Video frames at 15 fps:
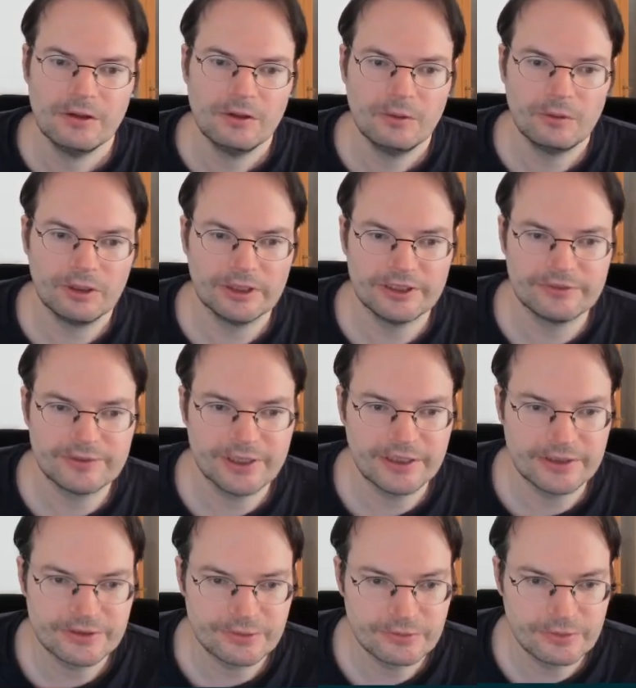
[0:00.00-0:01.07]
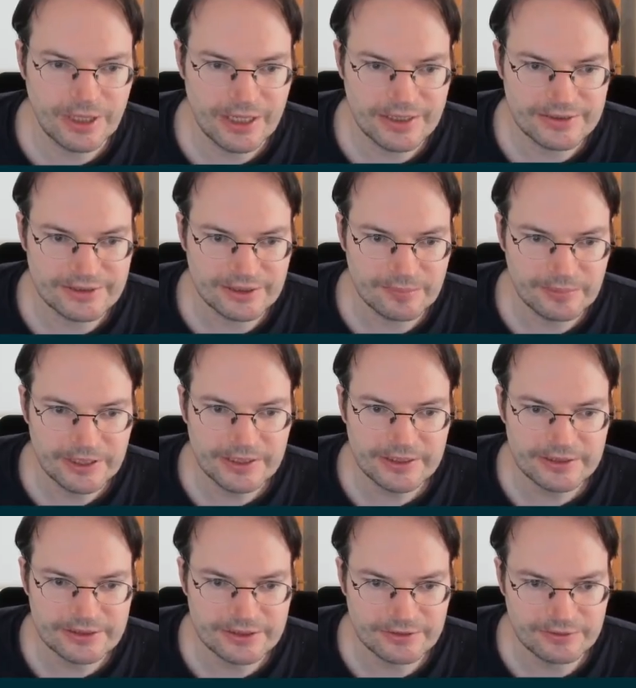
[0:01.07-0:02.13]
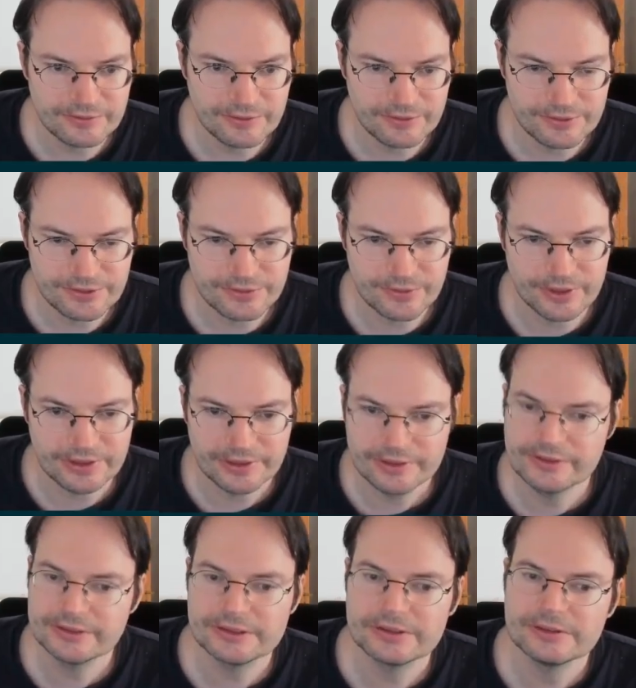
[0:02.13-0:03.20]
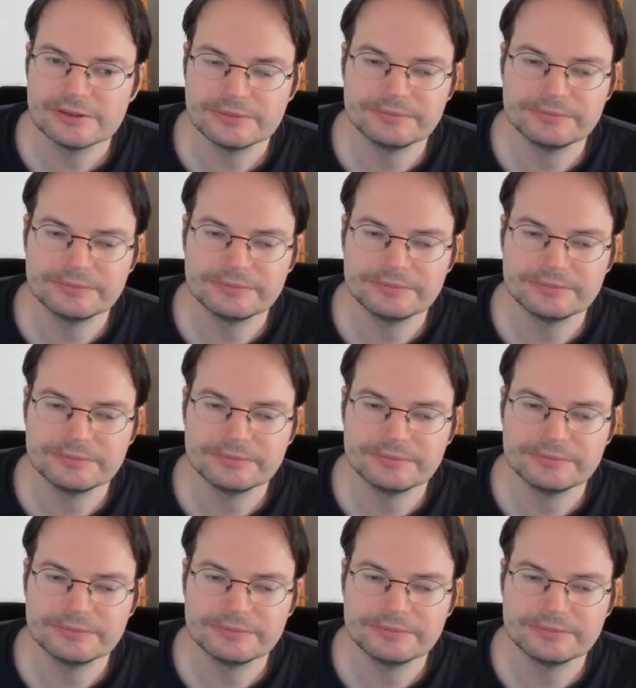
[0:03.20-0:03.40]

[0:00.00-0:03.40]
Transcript: well, lift A2 has an applicative constraint,